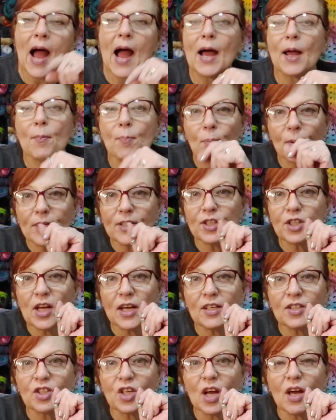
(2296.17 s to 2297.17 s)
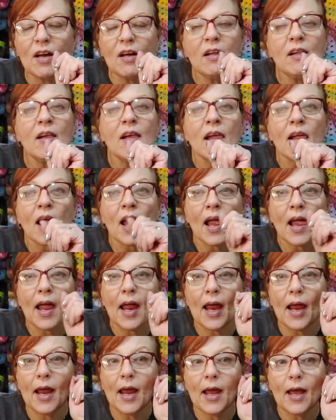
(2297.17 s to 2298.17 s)
I appreciate you.
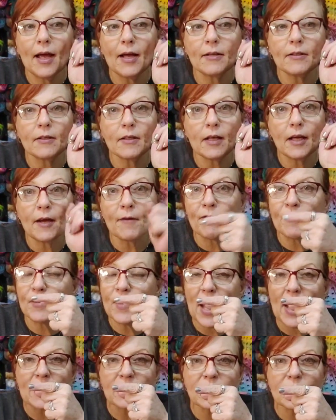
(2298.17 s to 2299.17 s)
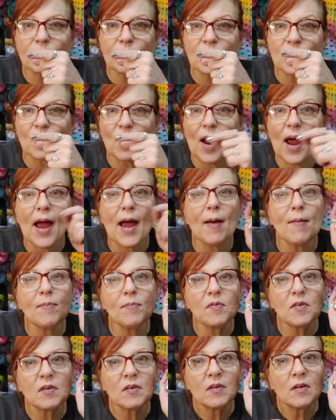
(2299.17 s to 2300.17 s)
And if you're not
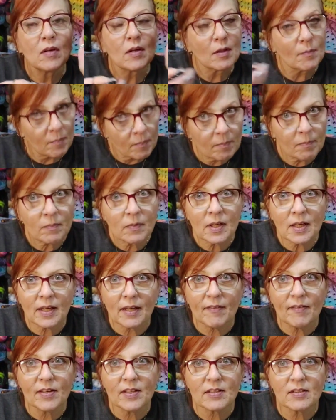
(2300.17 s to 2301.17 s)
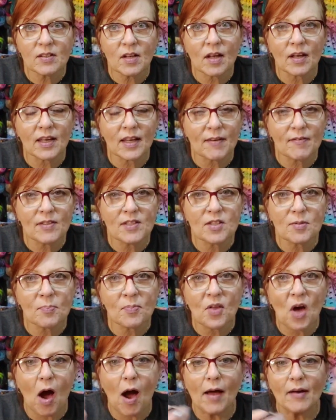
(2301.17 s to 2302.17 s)
subscribed, give it give it
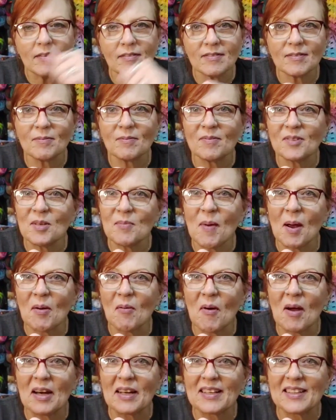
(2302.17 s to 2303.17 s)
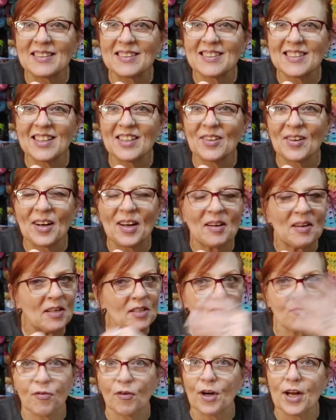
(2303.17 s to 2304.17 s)
some thought. You might want to consider it.
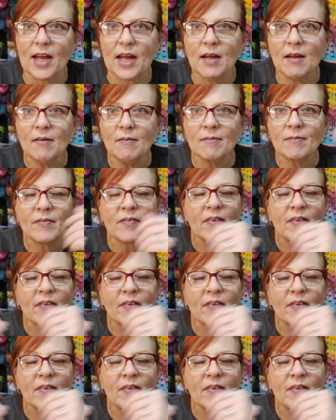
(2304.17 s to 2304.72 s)
It's free.